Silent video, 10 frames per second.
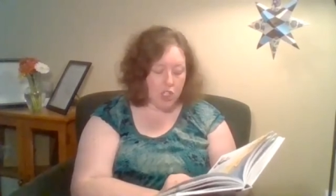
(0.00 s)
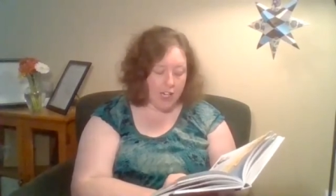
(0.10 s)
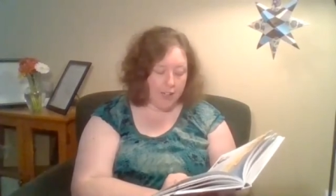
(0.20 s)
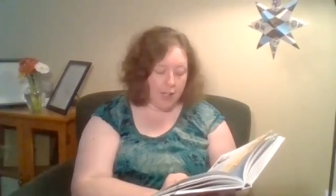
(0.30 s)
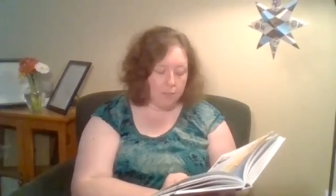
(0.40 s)

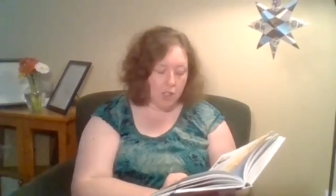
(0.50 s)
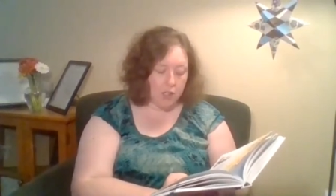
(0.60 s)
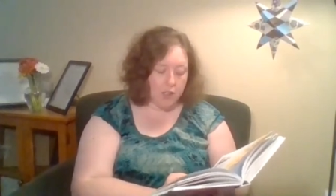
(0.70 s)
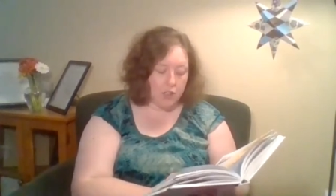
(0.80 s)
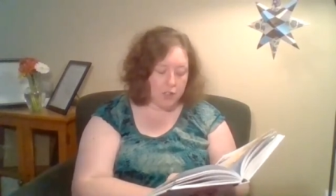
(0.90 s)
Jacob
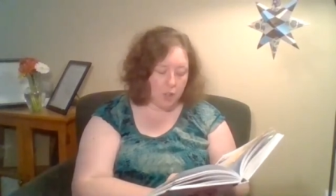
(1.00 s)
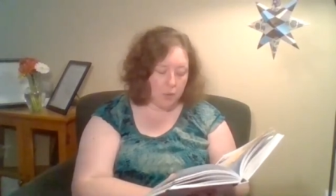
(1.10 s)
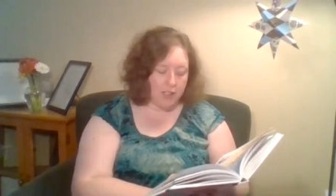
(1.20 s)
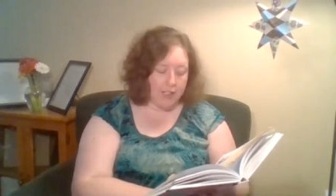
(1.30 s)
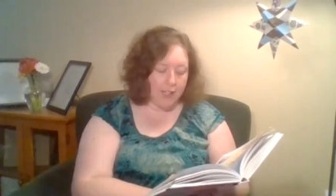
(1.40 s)
took the
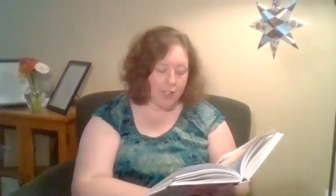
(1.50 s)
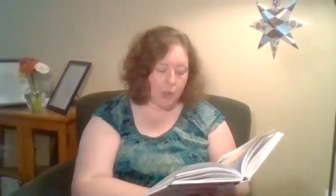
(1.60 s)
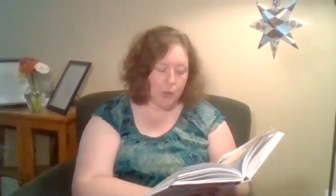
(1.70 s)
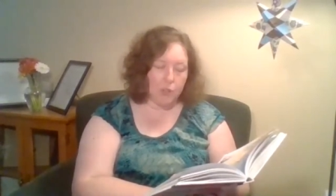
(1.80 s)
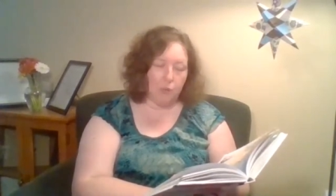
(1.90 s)
stone he had
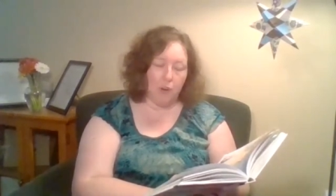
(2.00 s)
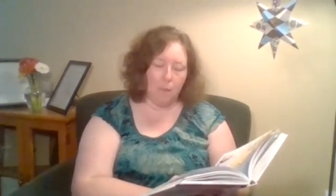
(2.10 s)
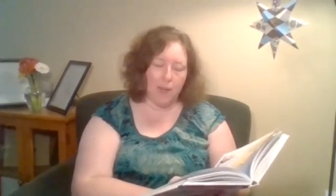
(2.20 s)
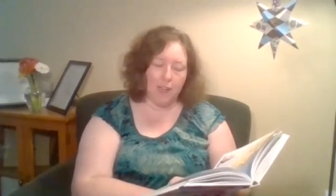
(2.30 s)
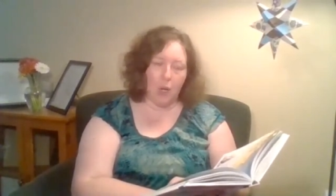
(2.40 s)
used for
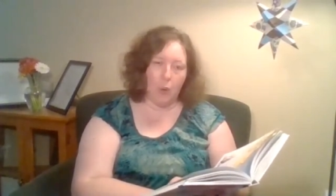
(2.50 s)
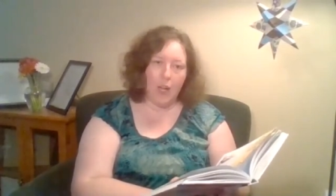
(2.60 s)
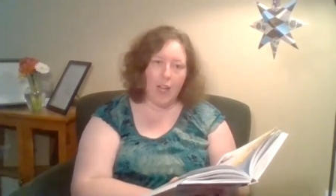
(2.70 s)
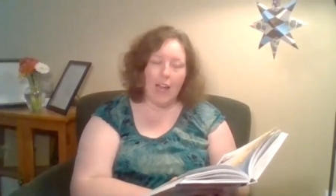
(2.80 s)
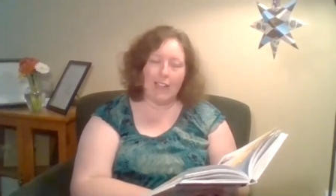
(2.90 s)
a pillow
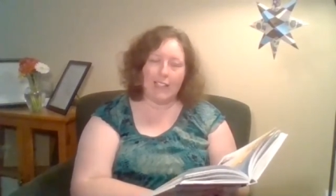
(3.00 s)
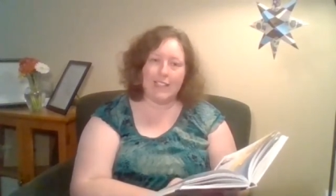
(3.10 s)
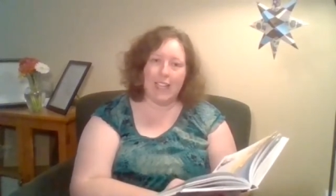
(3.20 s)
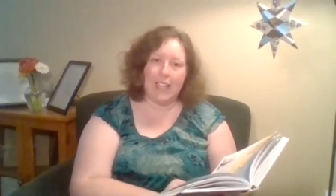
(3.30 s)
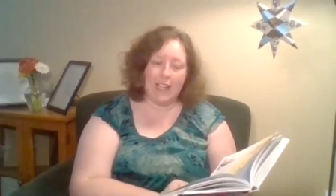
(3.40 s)
and
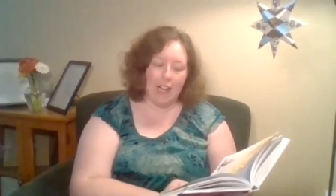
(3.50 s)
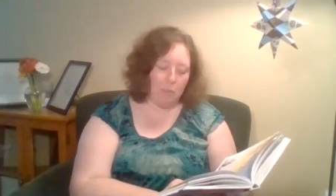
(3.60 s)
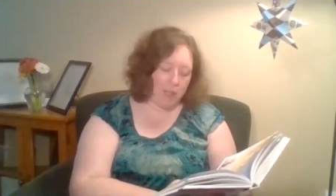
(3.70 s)
set it up